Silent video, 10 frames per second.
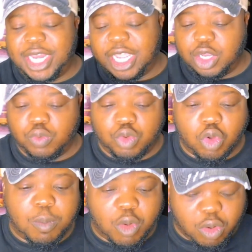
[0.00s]
and you will know
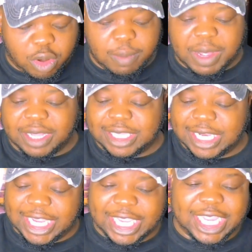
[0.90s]
more about the
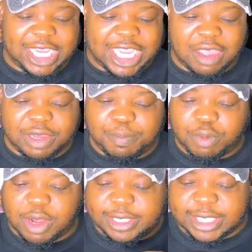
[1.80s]
Lincoln County
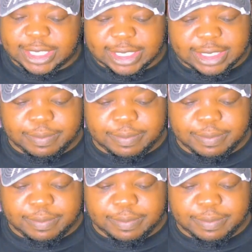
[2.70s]
process.